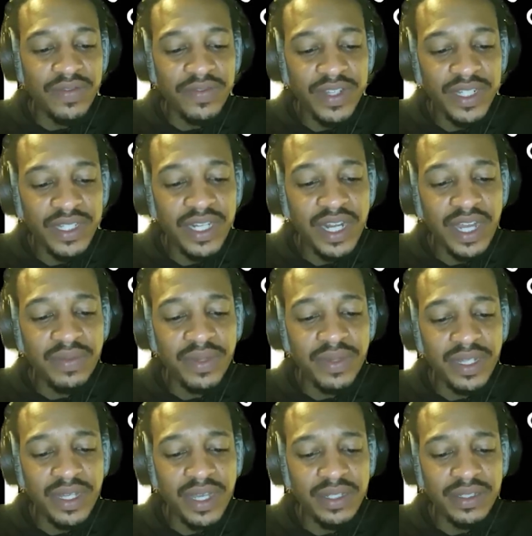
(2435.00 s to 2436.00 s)
finish it out,
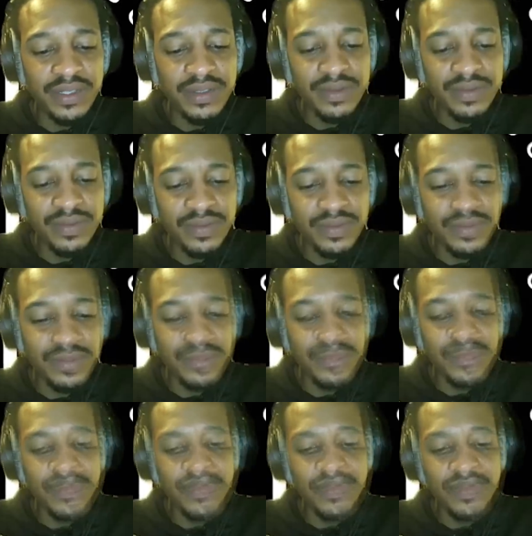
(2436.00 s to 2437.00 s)
Brother Casa.
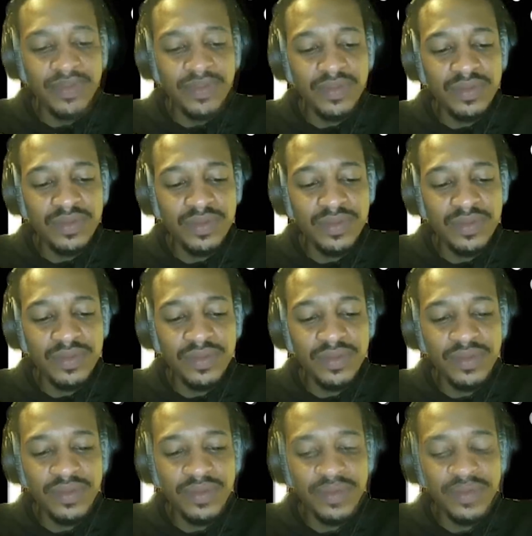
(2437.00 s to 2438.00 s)
Right.
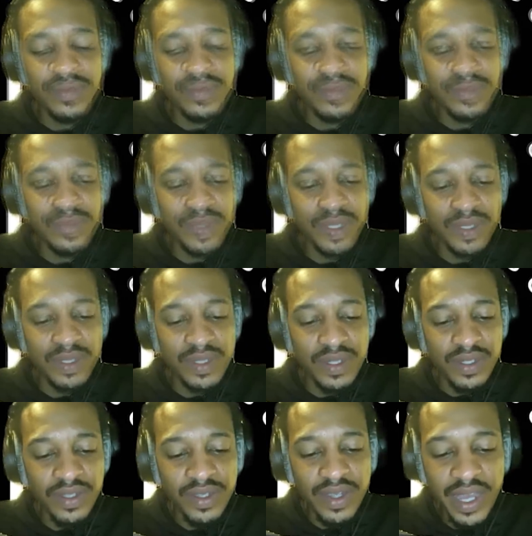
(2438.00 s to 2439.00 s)

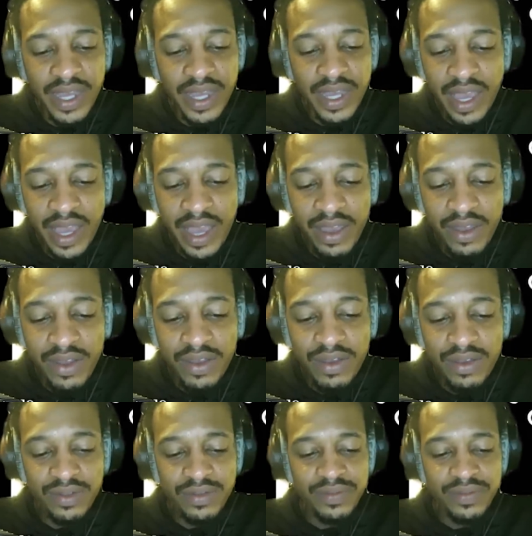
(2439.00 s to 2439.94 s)
You're at, at all.